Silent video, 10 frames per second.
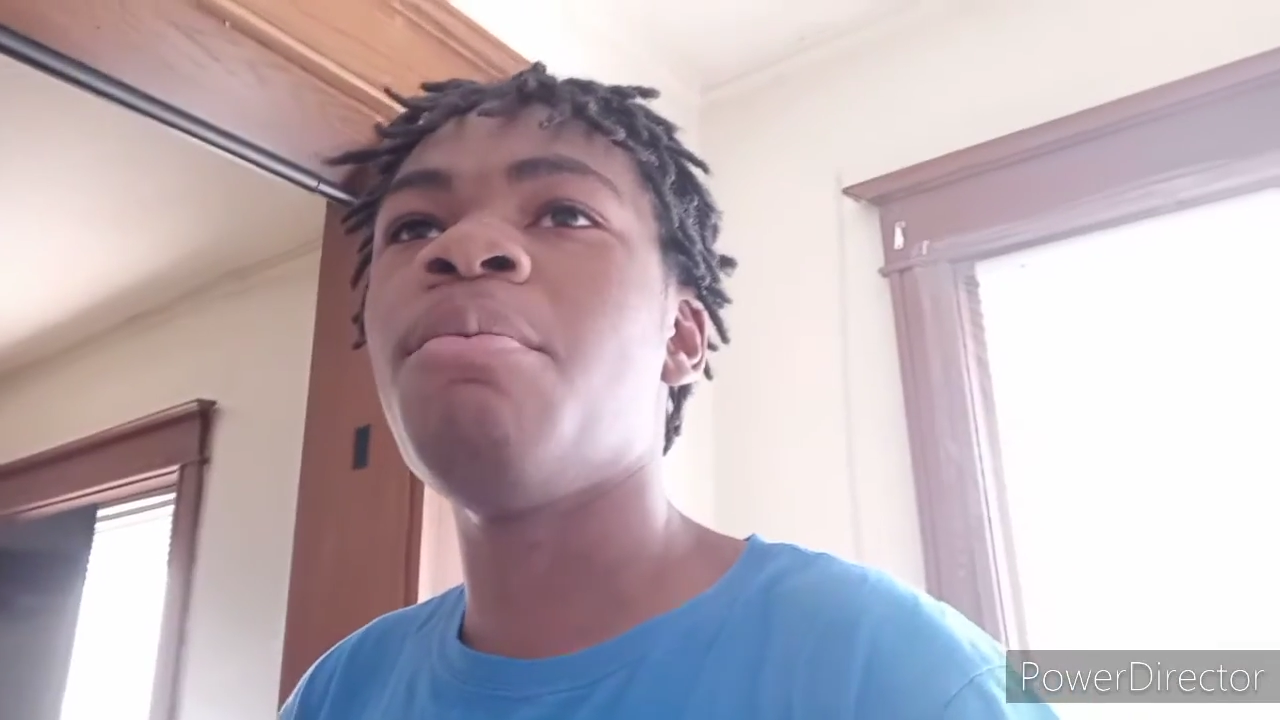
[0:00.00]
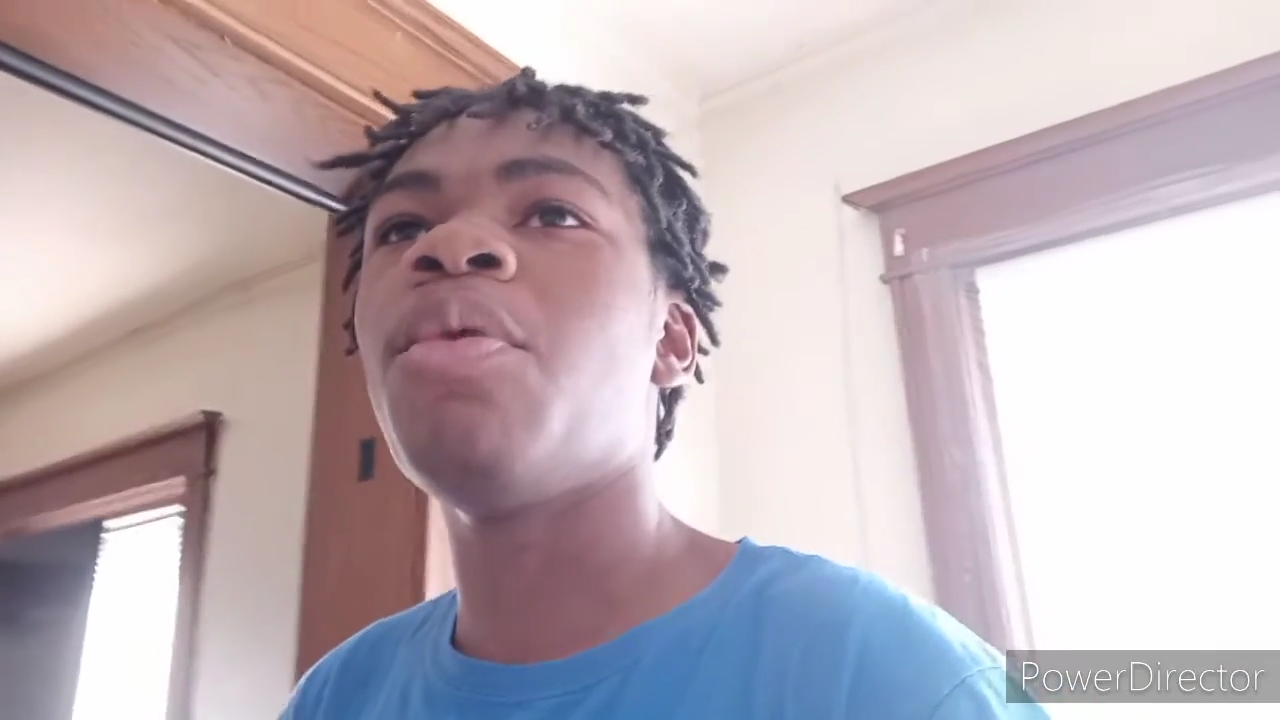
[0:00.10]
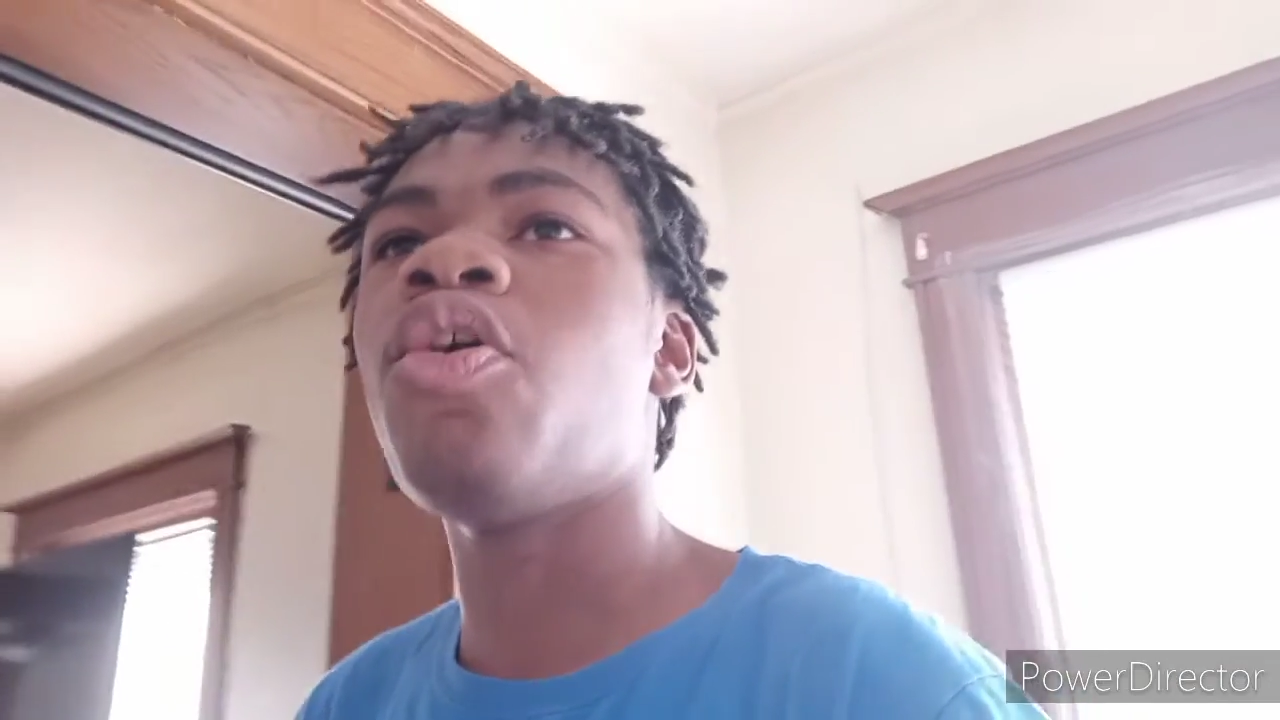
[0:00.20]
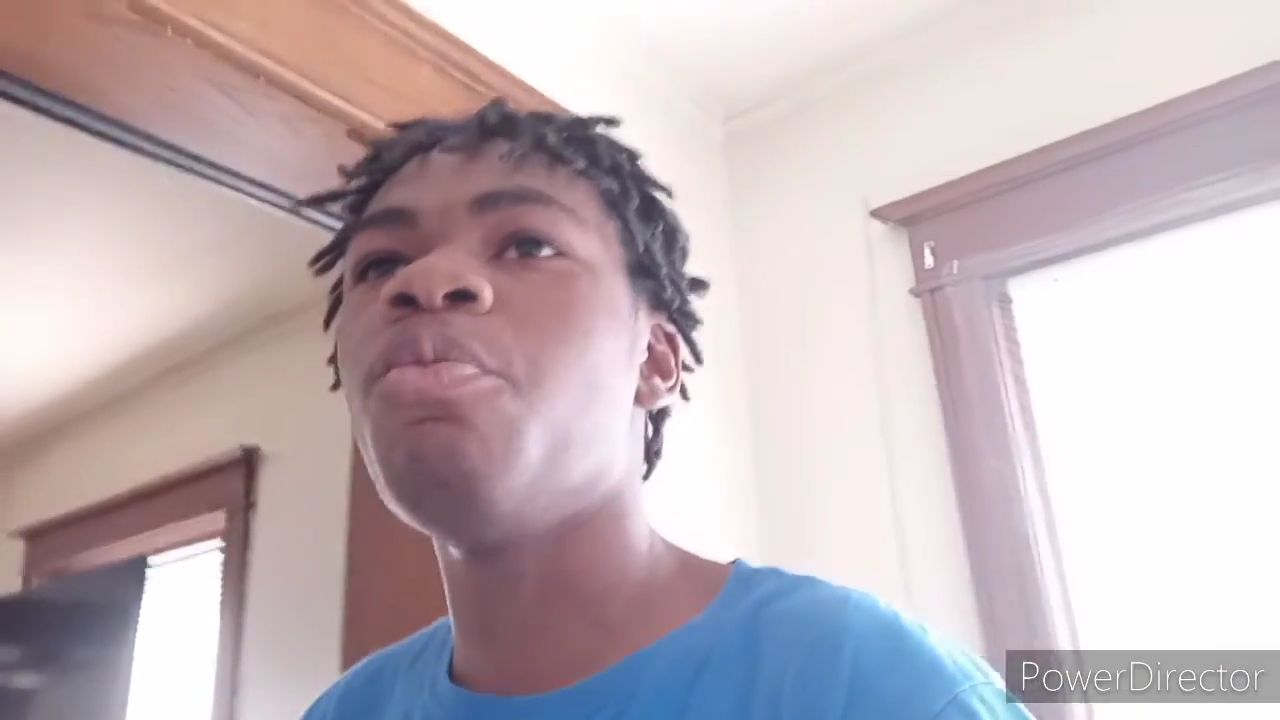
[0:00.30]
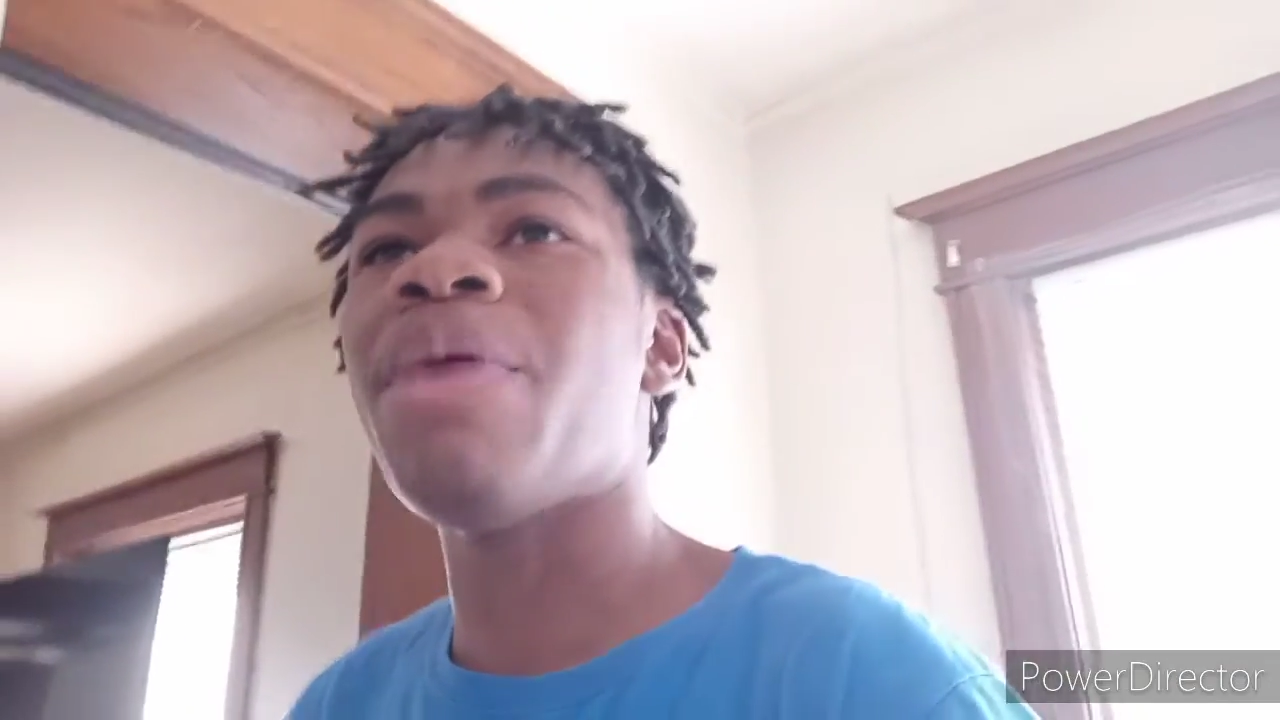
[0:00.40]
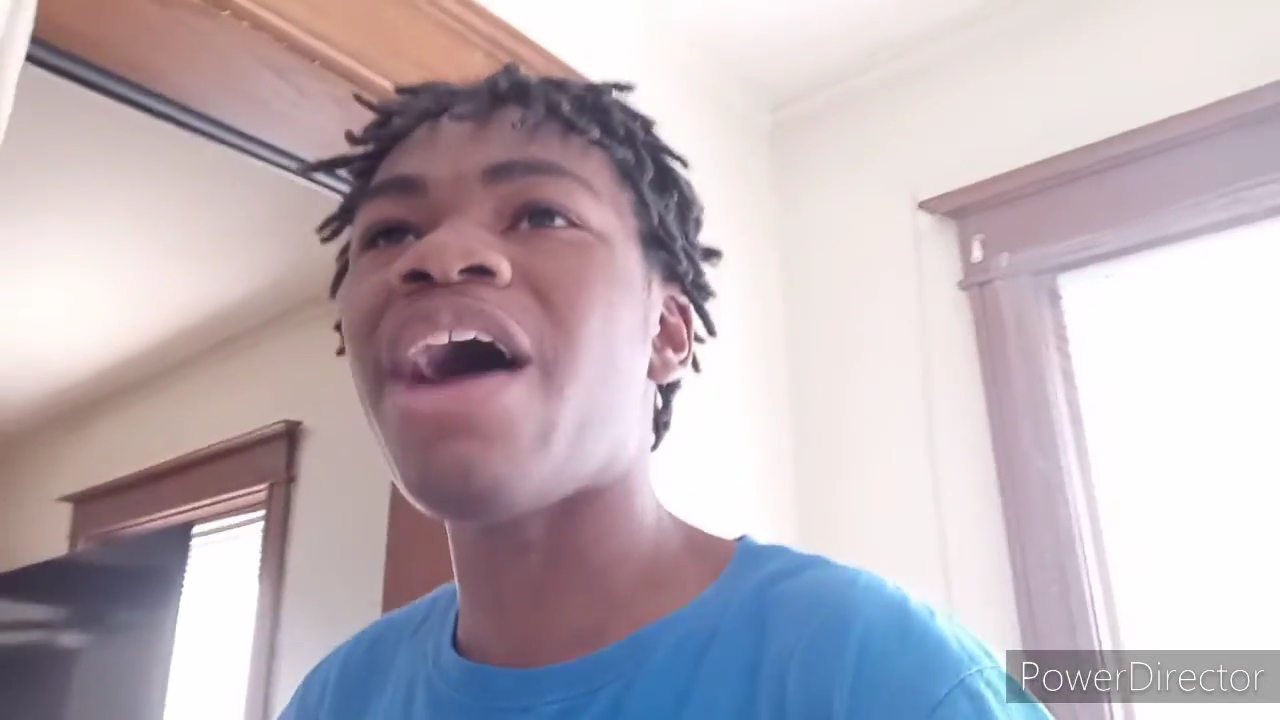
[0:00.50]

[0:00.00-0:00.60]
Mo